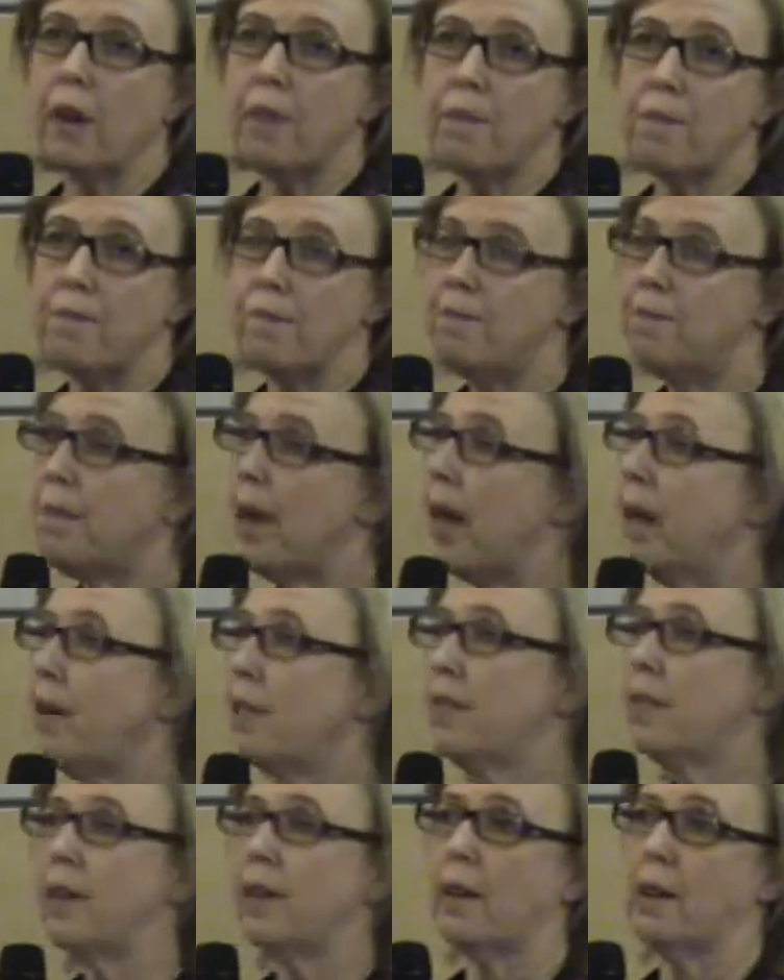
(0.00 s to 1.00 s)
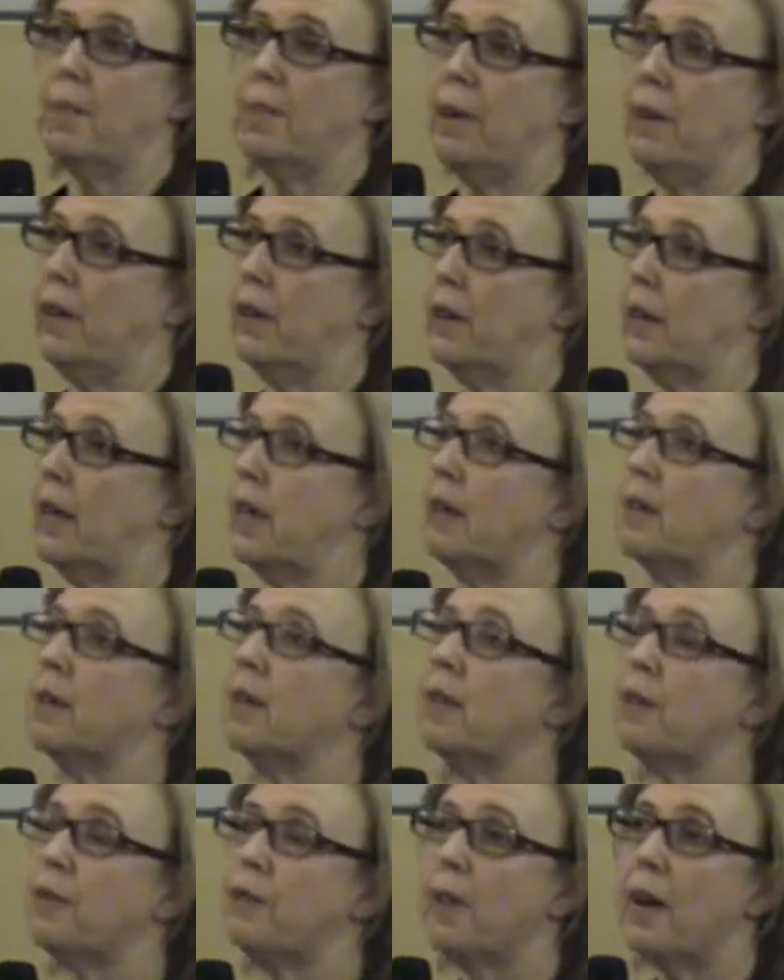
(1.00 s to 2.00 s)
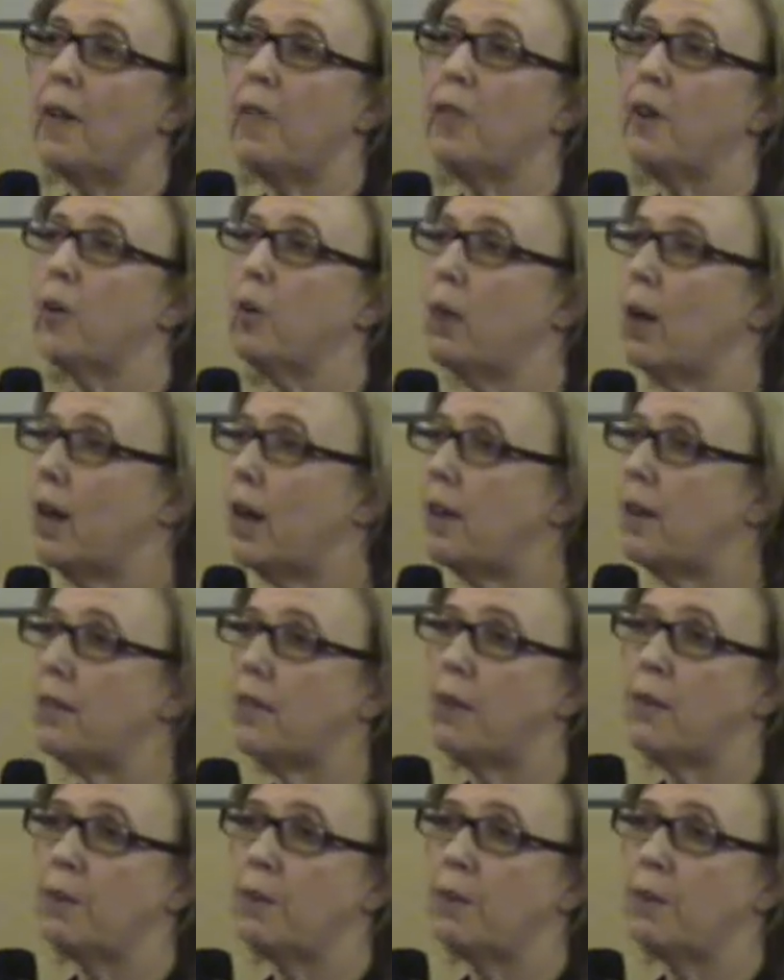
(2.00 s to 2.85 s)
of basic ability to defend their rights,